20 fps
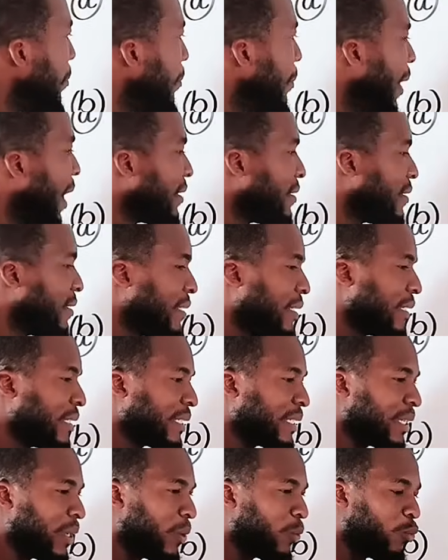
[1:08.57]
But
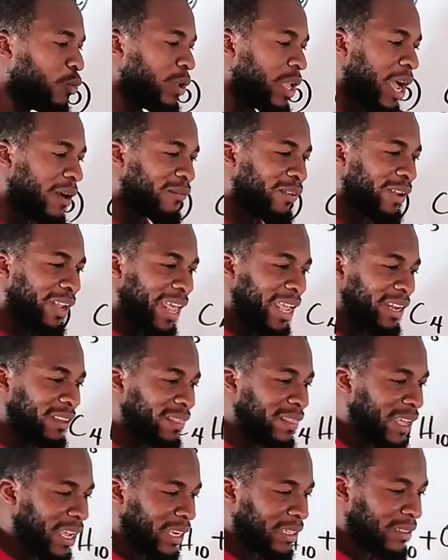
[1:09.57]
we have
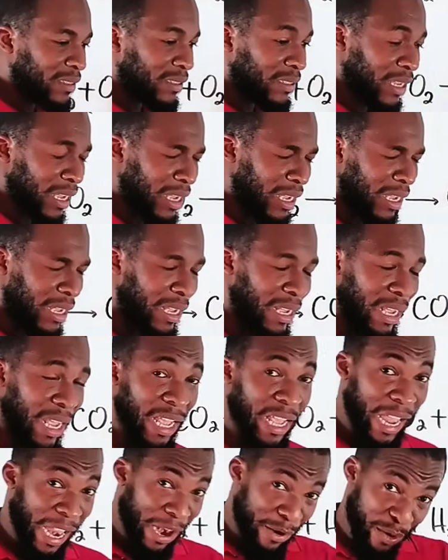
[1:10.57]
learned that,
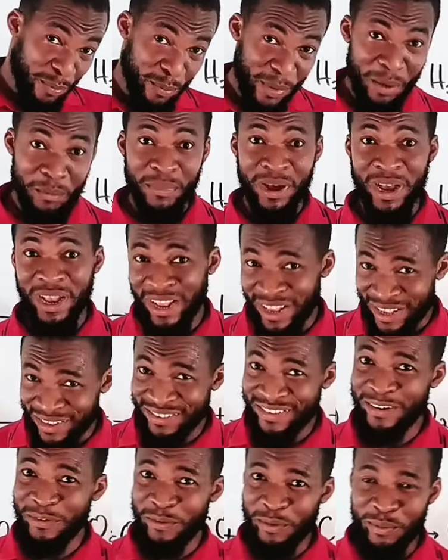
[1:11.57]
I can remember, I can
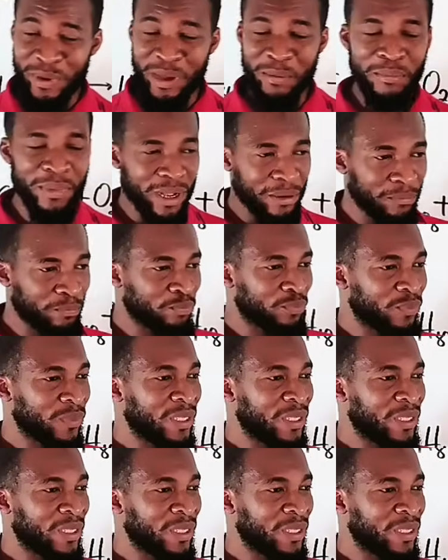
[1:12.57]
still remember,